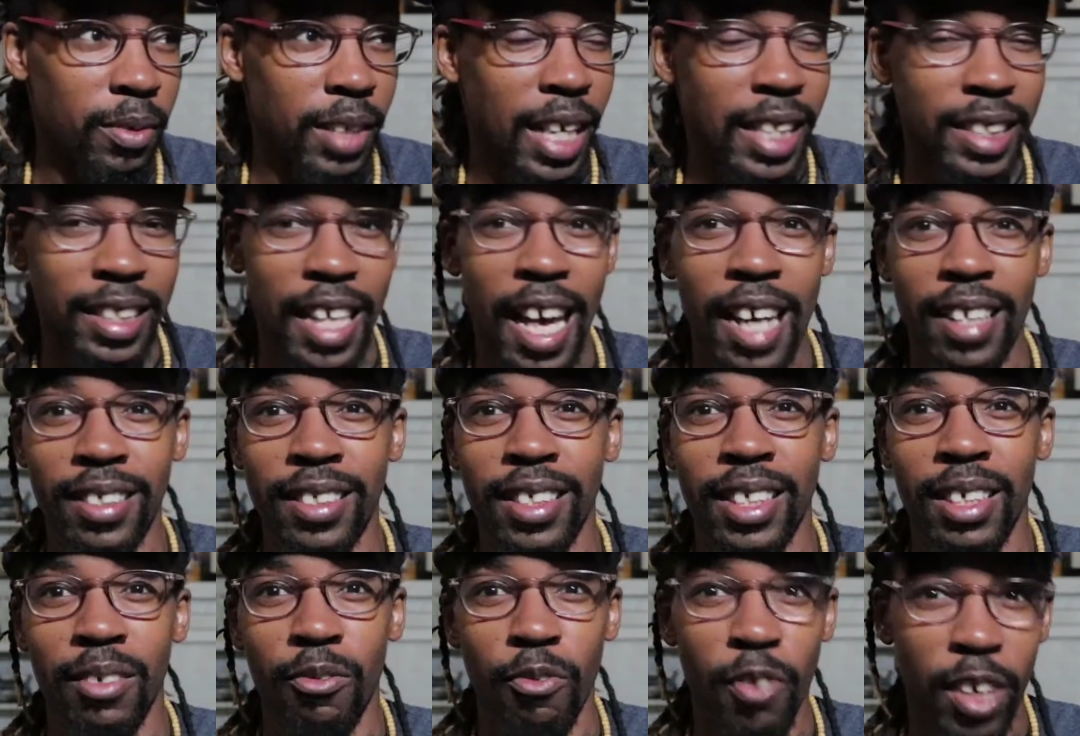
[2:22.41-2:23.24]
That's
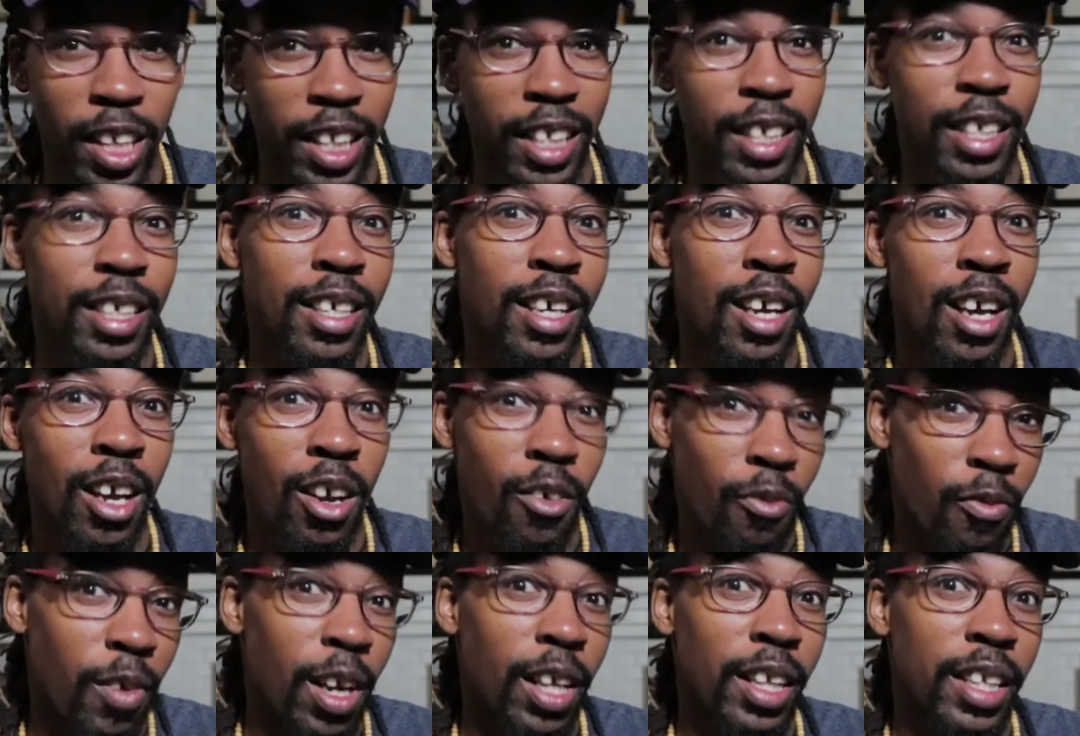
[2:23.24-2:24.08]
actually really,
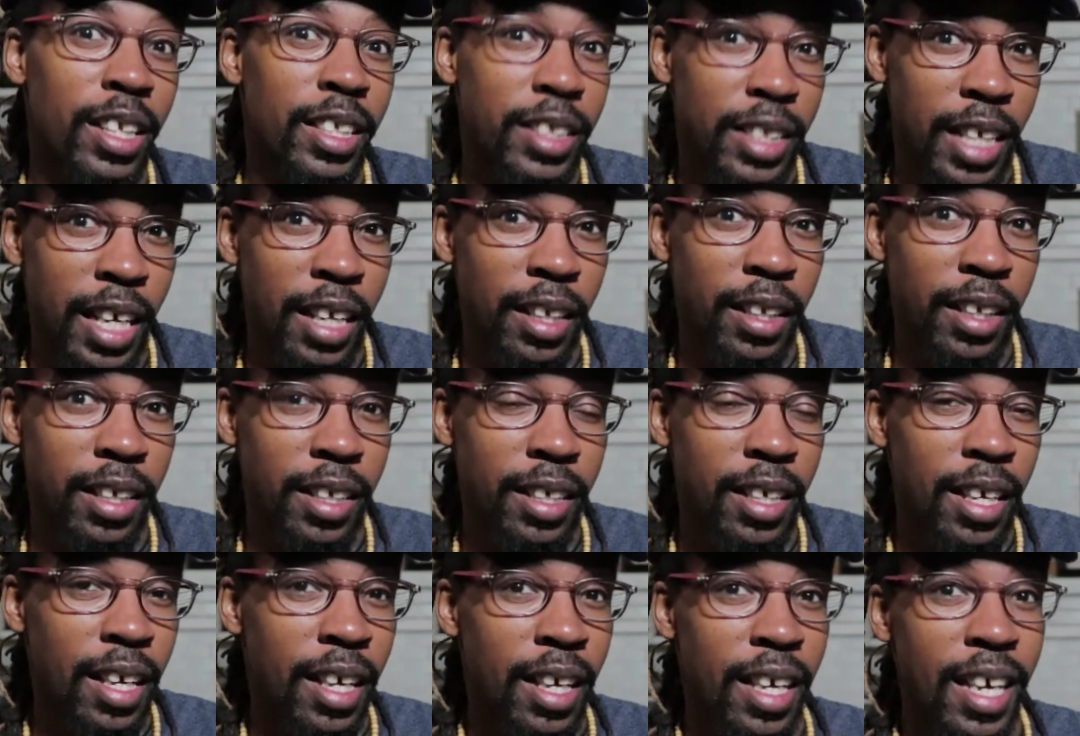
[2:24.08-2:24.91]
really deadly.
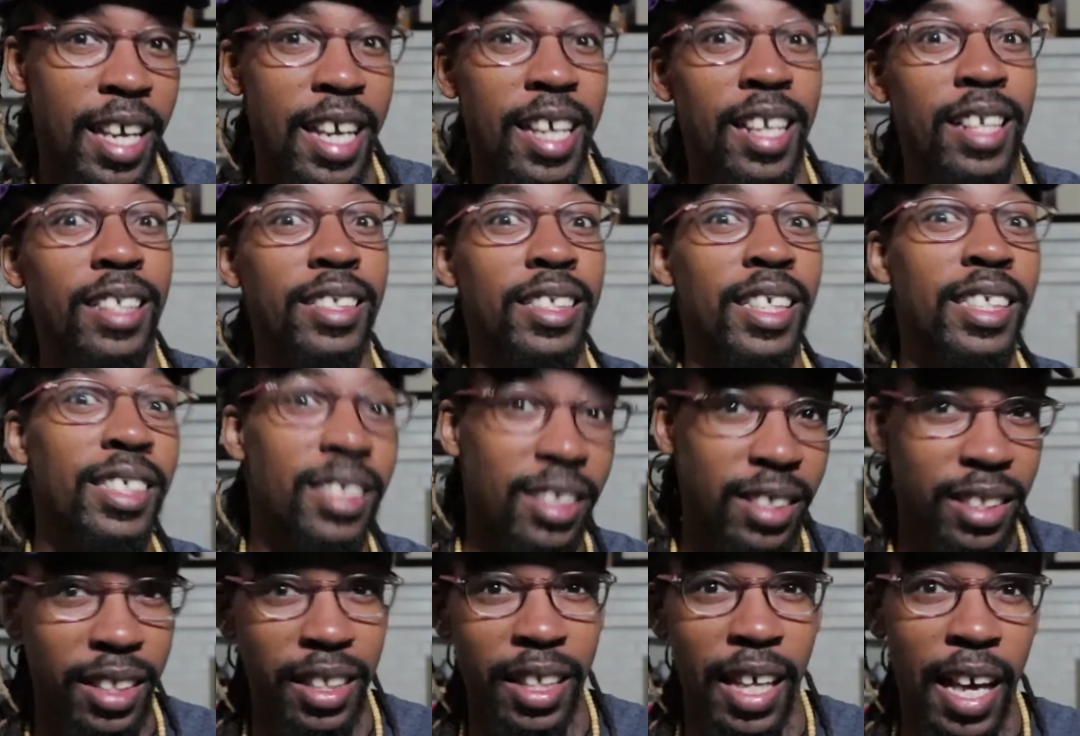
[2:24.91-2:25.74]
In
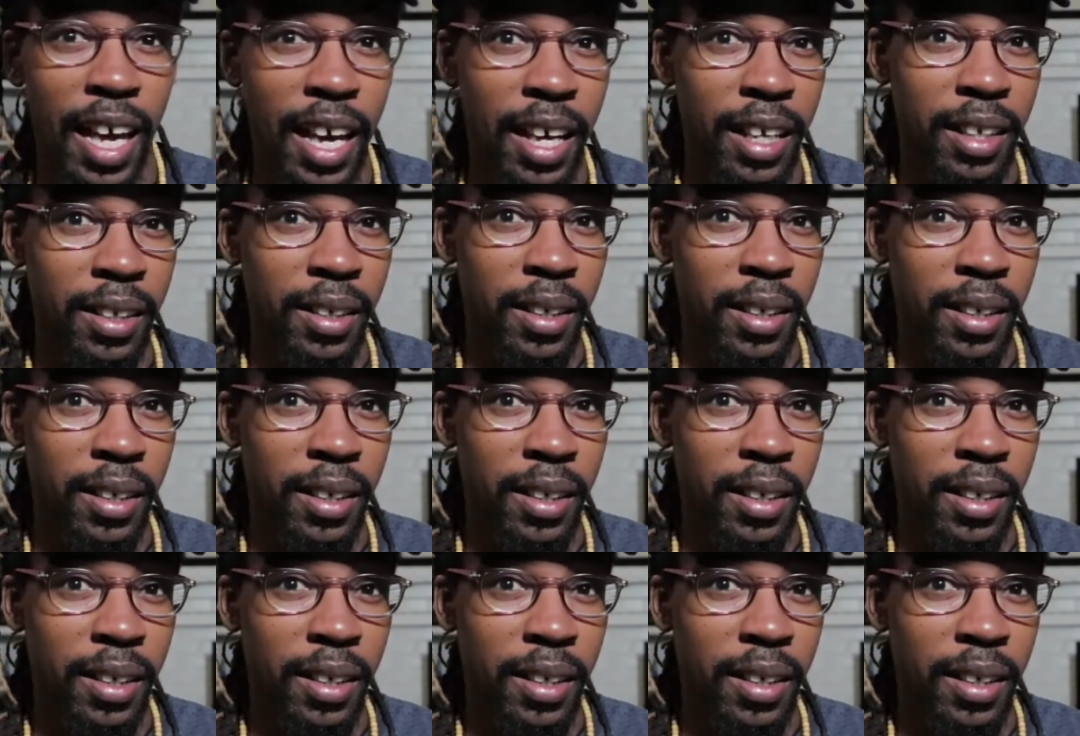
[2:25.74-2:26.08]
addition to that,